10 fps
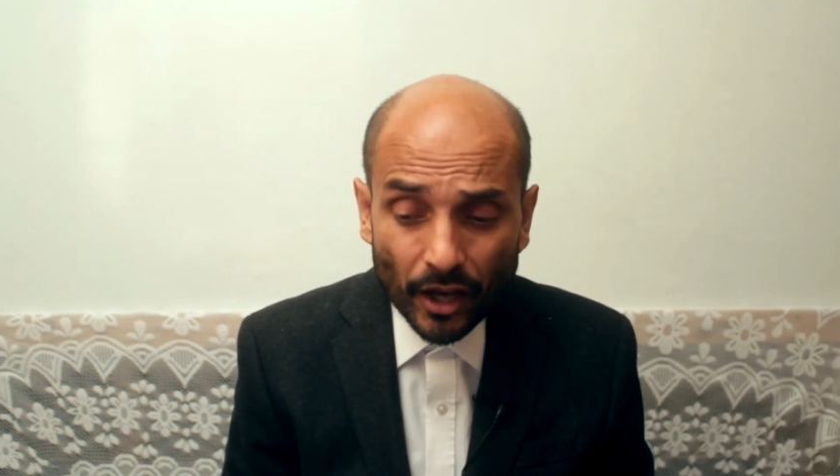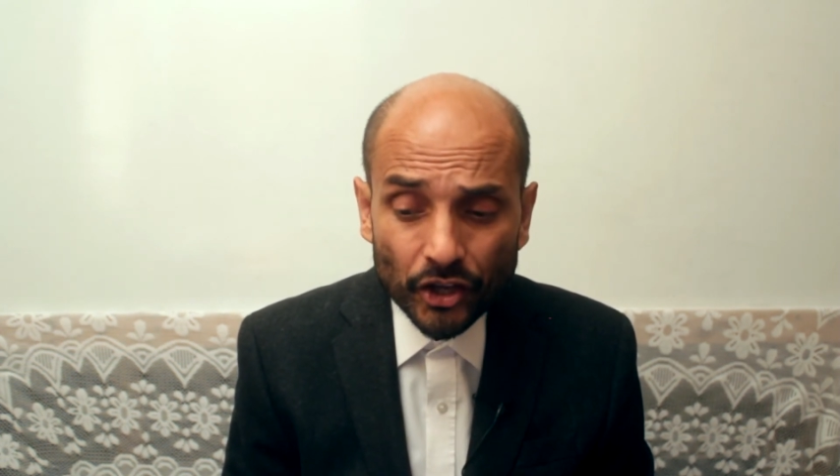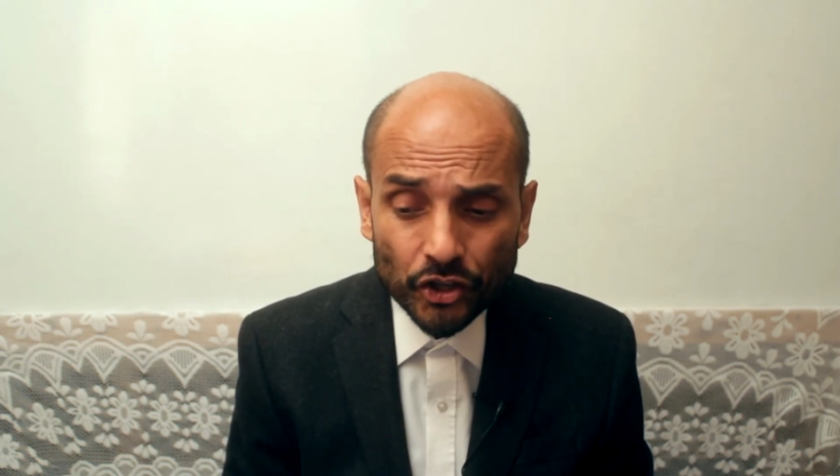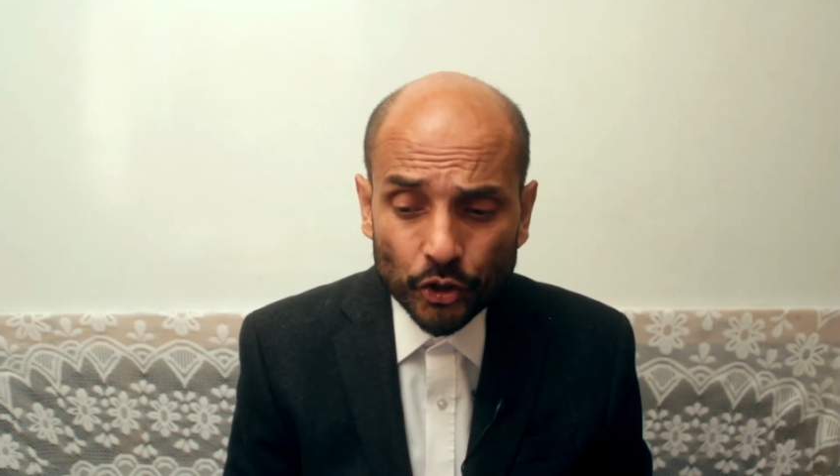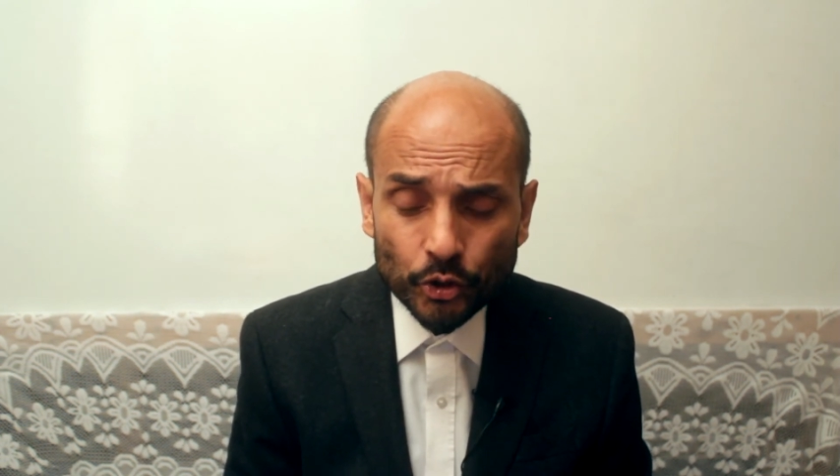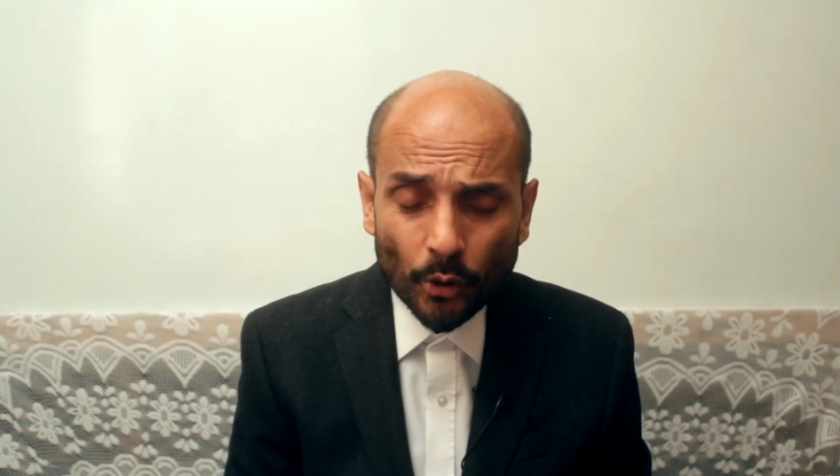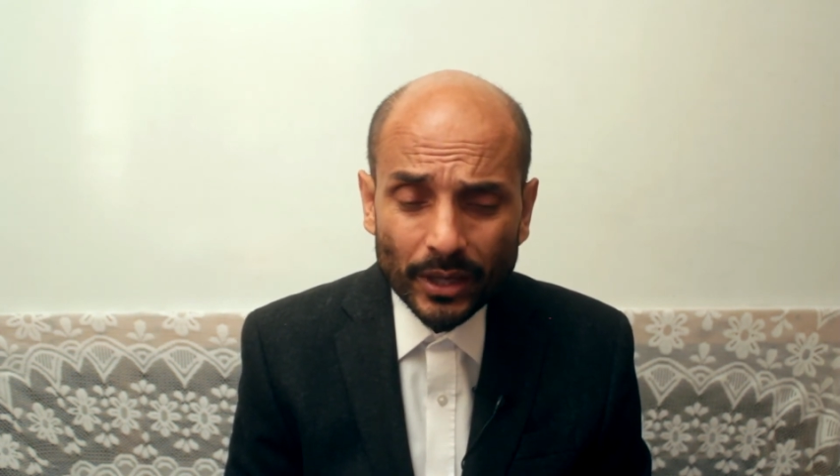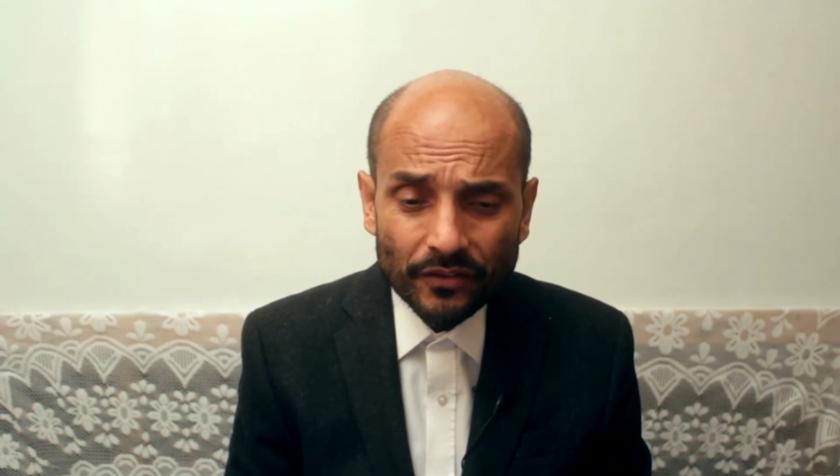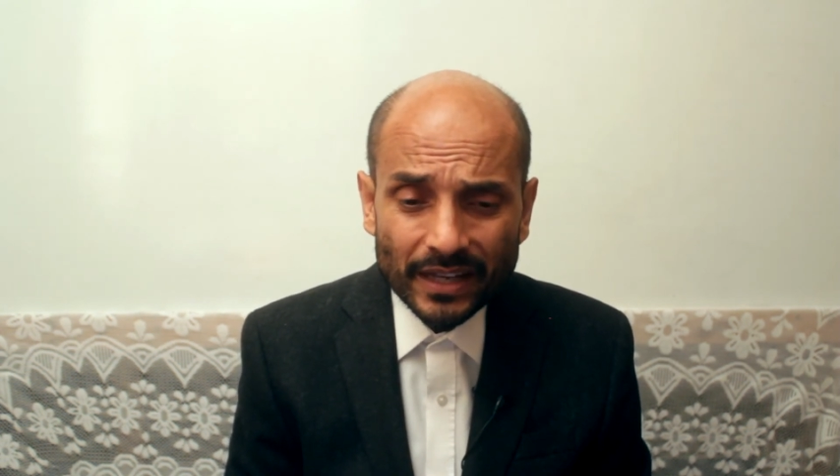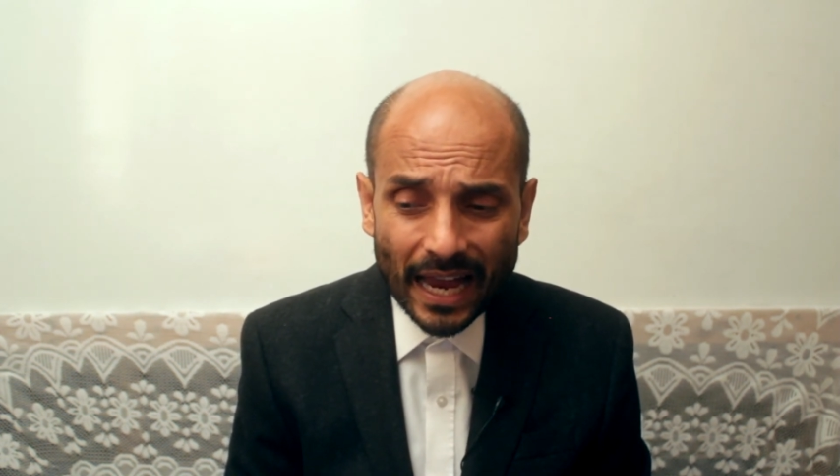you don't
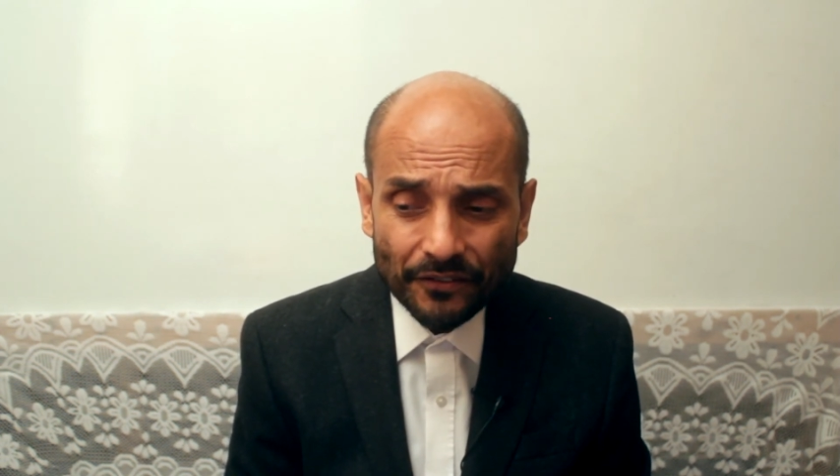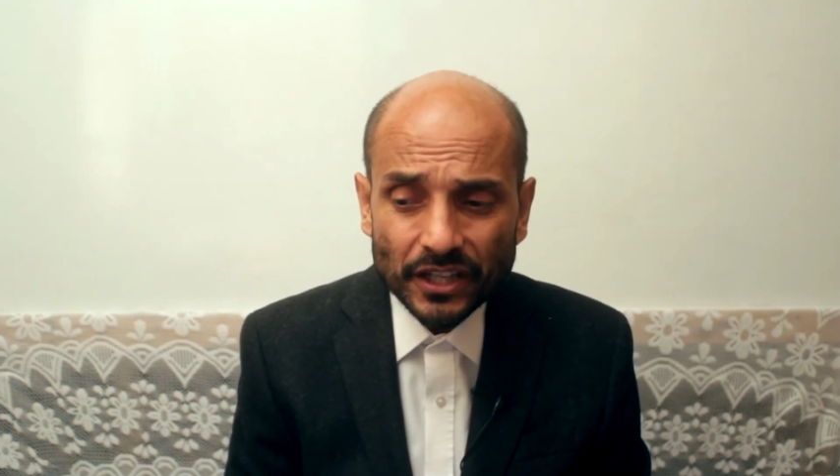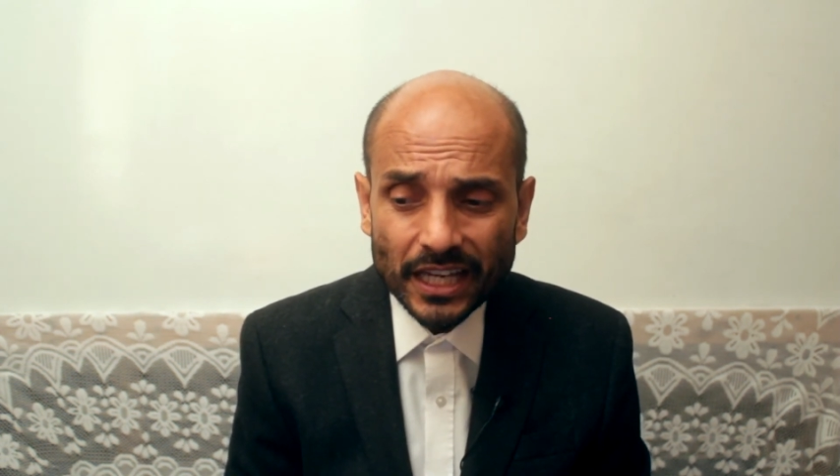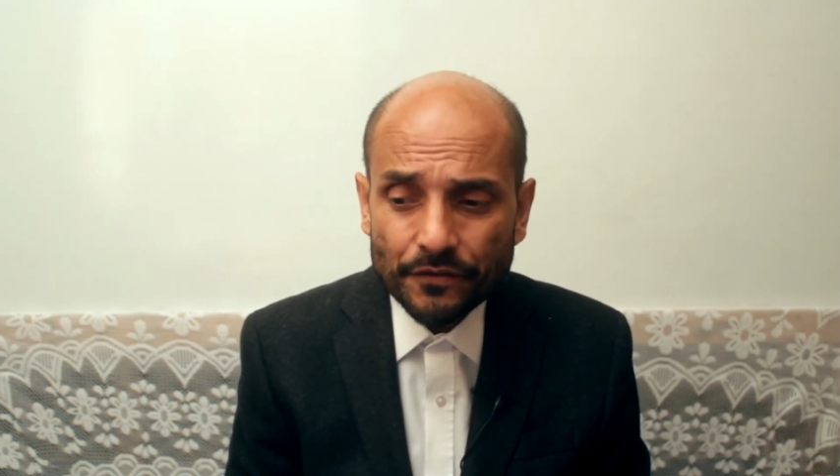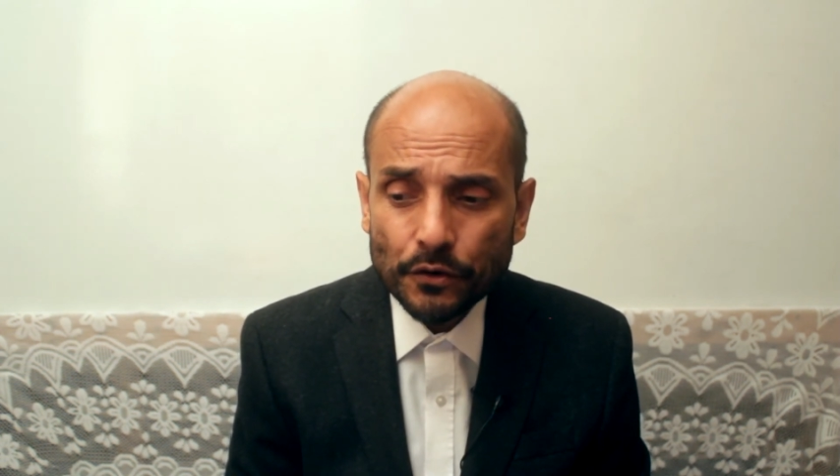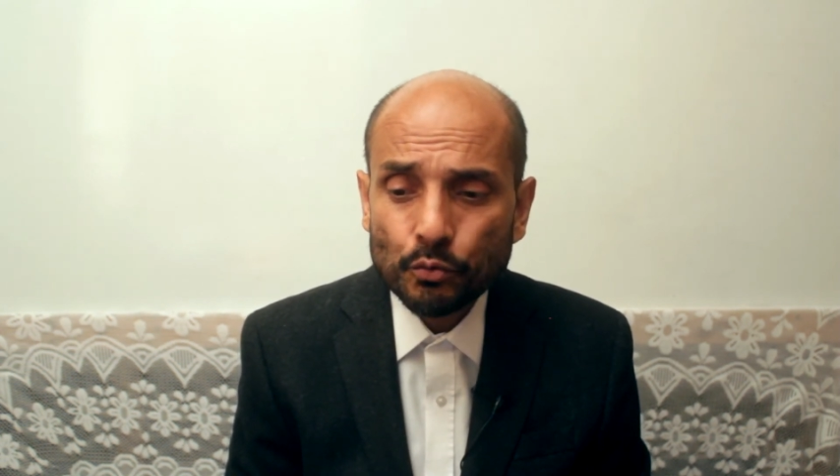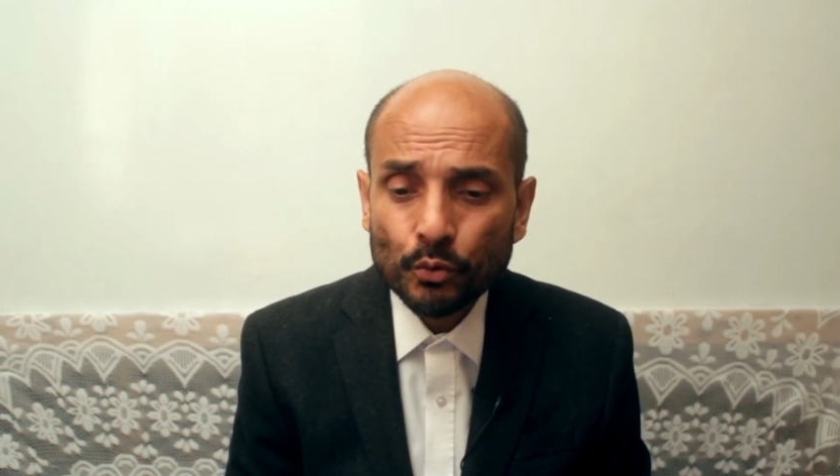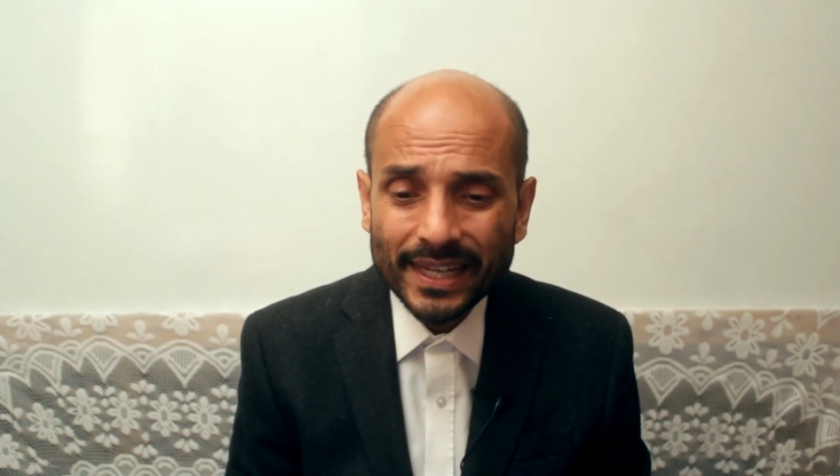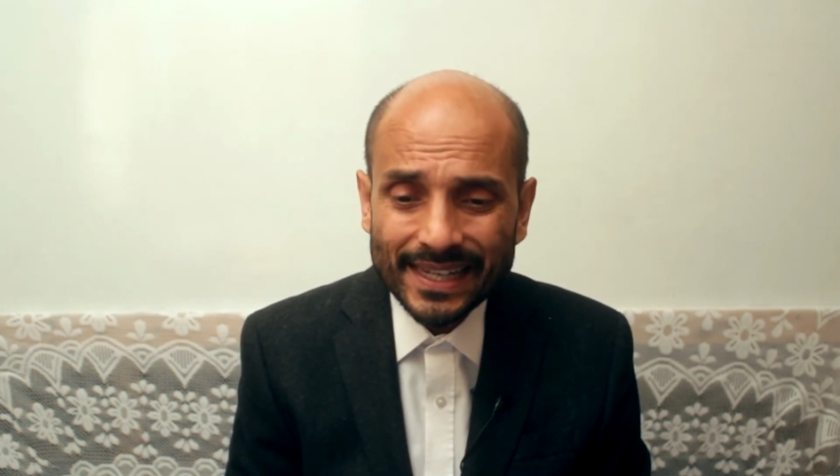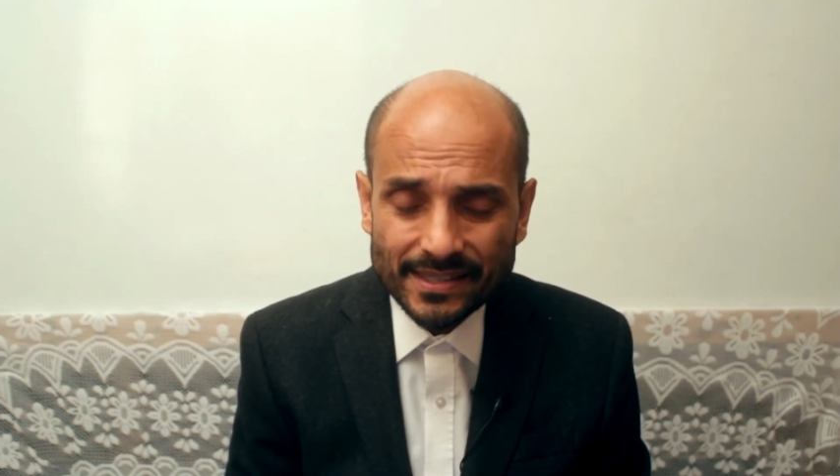even have to give a
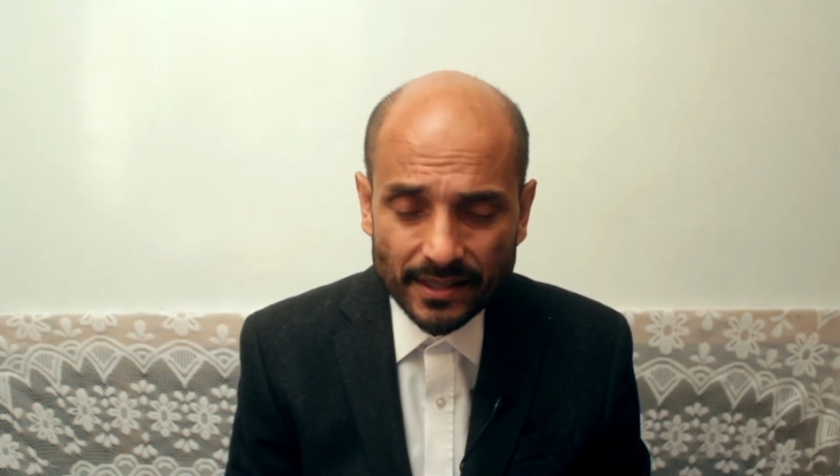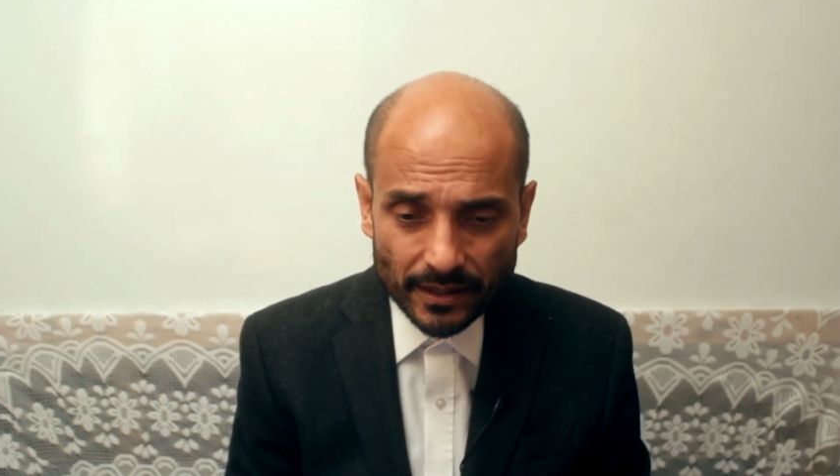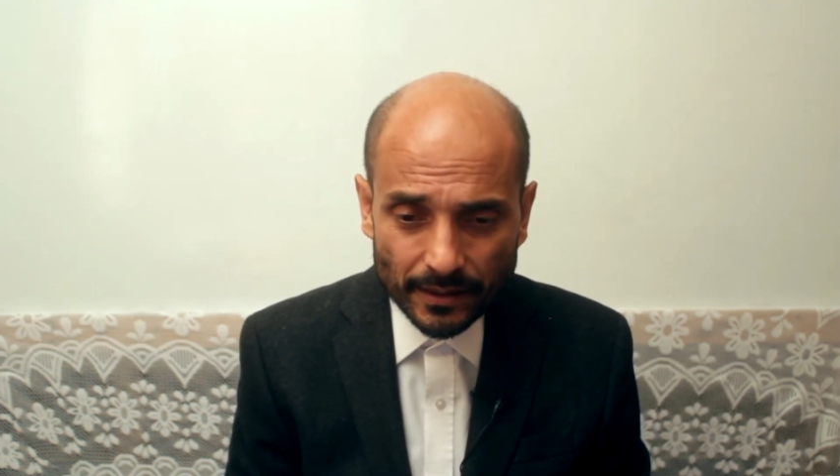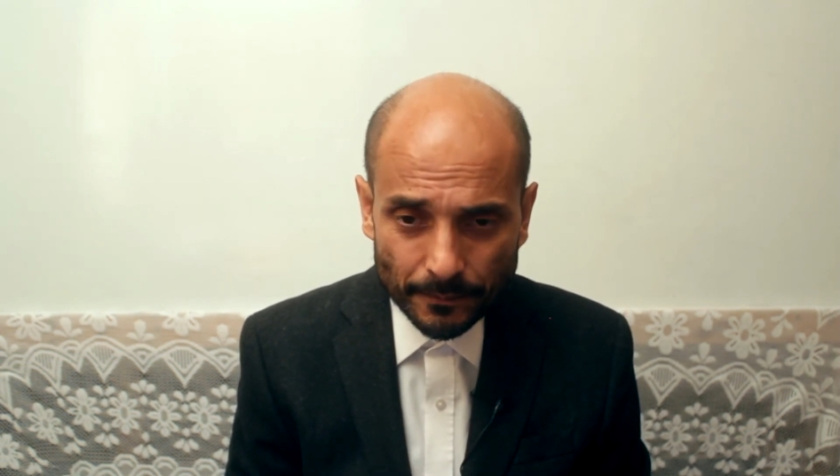reason.